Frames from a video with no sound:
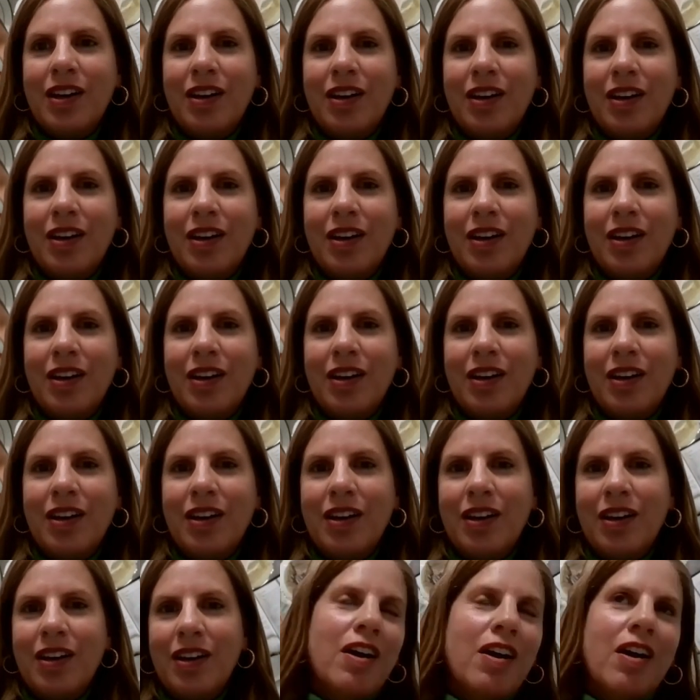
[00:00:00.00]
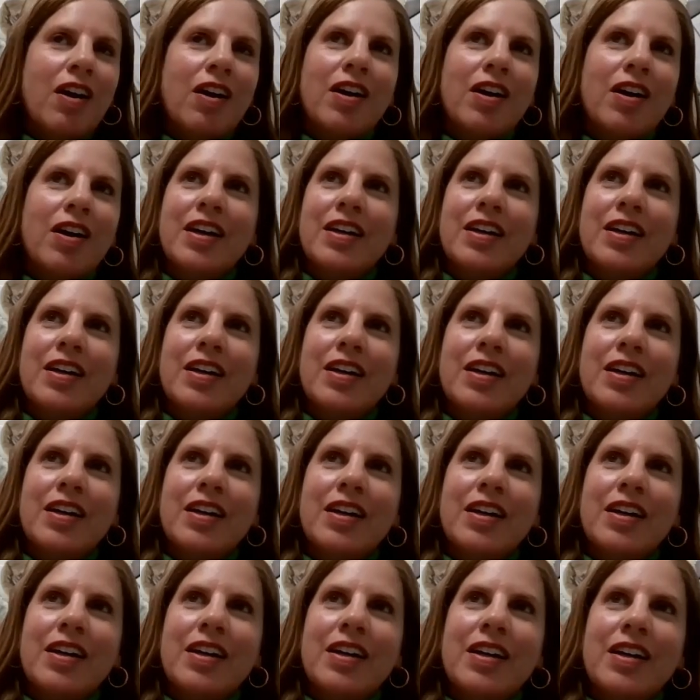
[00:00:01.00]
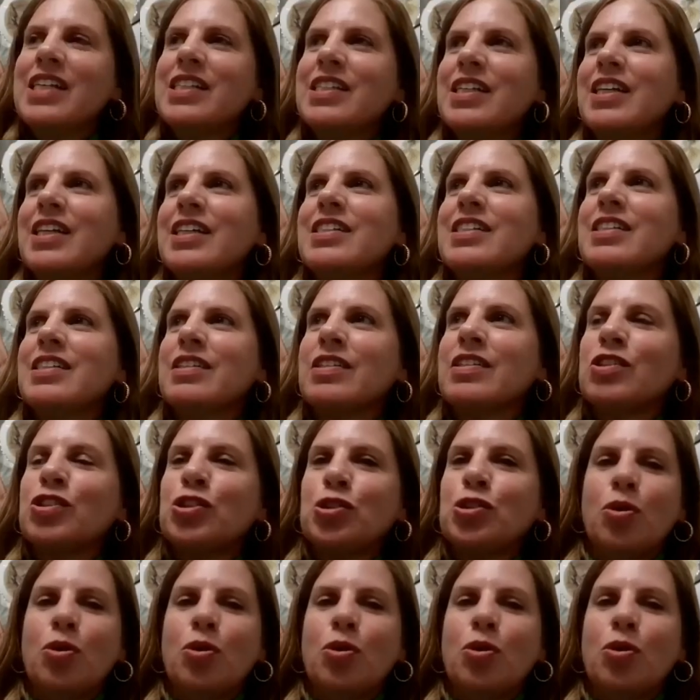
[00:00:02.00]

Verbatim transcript: like you know, in all places,